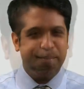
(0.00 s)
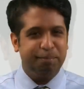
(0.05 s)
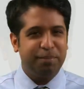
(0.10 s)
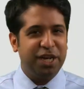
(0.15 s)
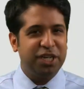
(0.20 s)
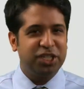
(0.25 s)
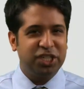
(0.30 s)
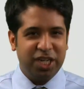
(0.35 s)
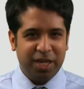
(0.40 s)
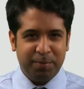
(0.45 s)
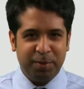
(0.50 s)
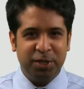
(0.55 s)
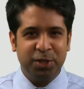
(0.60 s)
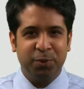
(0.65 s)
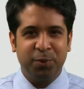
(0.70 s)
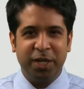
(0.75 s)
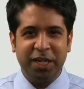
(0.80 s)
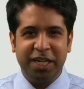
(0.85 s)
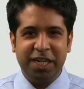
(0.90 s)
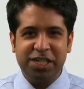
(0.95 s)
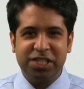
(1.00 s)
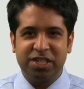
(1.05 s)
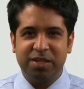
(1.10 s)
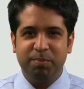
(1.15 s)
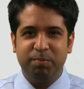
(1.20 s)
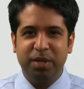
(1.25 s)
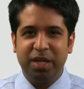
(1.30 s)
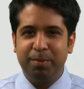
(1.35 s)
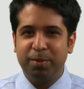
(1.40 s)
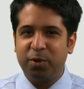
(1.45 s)
By shaping the
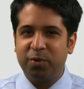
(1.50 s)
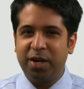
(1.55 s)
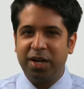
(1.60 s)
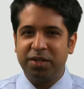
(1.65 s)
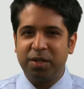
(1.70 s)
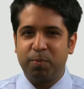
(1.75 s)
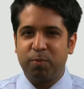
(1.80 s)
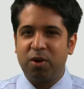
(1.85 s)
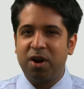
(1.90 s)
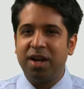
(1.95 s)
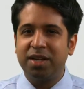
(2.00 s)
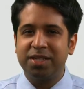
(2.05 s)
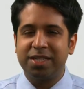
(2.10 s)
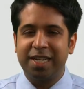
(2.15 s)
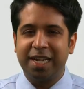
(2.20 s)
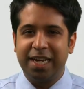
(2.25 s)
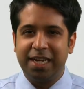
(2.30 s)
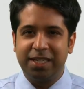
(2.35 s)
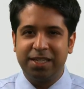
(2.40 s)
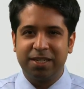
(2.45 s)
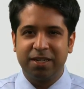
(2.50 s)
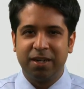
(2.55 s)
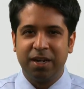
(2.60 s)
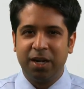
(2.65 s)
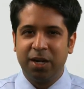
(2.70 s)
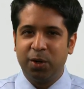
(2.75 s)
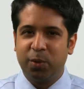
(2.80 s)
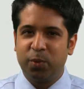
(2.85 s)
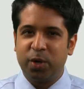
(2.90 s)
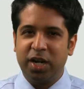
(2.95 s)
radiation beam around the prostate,
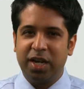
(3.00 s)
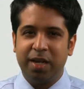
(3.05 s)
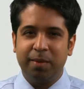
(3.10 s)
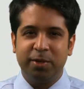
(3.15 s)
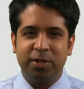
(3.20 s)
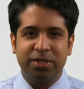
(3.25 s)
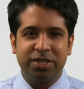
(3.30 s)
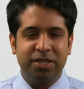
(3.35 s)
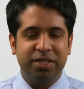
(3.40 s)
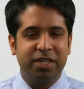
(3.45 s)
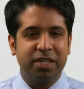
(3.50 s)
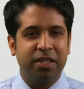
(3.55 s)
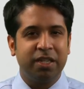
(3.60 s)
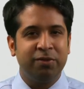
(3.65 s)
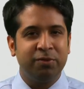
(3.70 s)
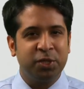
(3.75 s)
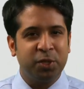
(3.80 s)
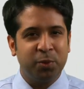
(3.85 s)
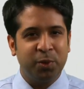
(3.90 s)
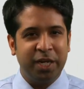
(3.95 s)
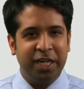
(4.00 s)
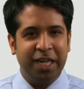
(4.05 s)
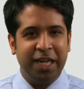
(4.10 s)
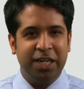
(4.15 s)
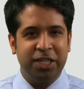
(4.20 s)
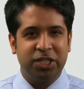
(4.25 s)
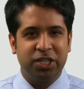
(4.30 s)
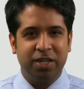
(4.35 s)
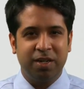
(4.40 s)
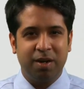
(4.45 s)
we're able to deliver the
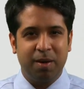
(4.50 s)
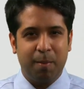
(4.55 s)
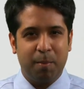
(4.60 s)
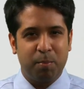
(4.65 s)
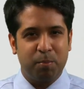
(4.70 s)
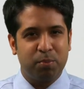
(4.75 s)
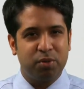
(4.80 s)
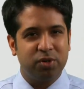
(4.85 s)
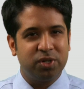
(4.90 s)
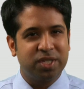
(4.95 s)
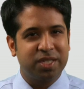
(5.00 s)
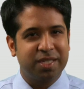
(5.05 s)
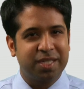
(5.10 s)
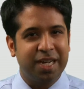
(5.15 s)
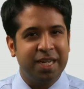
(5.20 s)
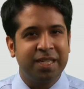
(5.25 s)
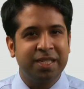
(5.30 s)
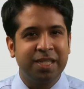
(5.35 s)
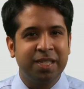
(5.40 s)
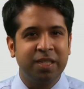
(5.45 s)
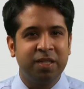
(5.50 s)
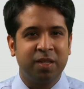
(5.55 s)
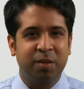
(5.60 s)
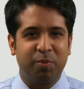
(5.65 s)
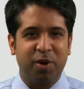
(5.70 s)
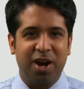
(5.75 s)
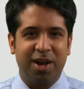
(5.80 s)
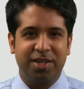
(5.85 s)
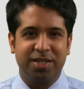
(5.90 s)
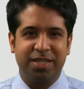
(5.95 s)
radiation precisely to the
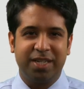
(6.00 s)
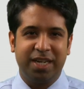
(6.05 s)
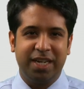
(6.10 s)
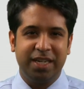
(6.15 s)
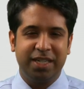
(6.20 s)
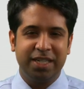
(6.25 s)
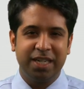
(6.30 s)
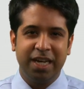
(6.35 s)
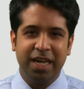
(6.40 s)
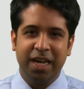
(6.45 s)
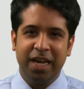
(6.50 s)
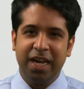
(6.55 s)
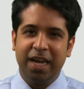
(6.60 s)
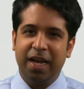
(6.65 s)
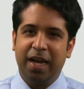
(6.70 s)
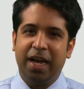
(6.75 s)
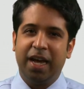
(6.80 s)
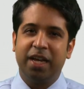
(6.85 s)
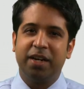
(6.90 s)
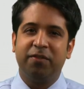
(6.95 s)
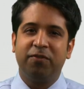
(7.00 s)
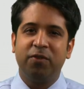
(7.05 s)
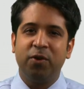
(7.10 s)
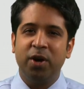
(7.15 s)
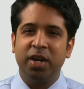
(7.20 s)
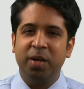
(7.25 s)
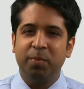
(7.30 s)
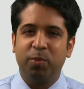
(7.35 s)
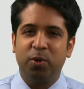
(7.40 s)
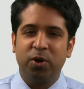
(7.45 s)
prostate and
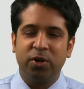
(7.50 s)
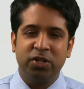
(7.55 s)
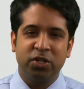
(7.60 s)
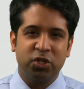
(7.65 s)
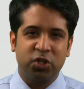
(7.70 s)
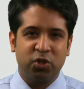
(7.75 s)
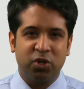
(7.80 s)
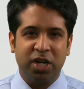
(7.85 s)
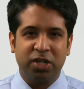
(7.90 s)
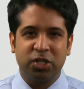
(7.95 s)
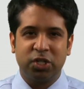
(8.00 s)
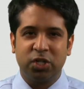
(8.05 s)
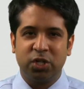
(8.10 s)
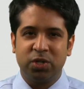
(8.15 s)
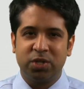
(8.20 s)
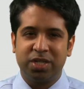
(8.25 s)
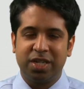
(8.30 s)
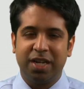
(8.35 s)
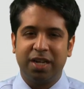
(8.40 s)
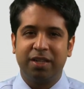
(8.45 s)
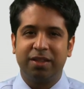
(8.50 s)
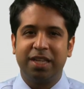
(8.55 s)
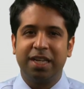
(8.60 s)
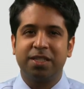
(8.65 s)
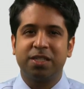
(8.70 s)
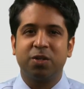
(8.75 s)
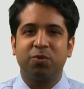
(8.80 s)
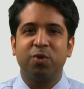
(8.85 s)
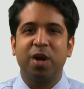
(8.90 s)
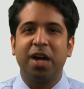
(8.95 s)
avoid important structures
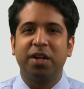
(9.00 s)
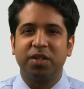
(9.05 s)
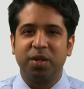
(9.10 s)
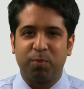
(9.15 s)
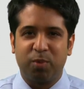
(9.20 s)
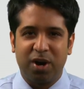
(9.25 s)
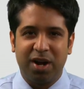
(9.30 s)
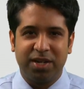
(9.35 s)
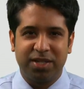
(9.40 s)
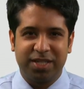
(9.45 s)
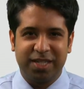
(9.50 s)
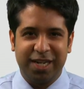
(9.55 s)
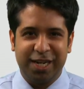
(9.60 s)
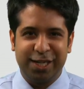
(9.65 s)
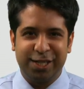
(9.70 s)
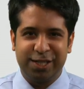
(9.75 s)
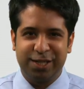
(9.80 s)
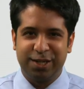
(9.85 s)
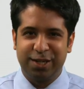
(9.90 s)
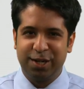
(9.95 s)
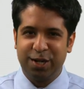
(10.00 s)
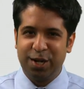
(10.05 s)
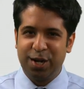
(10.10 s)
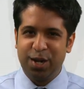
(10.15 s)
that surround the prostate.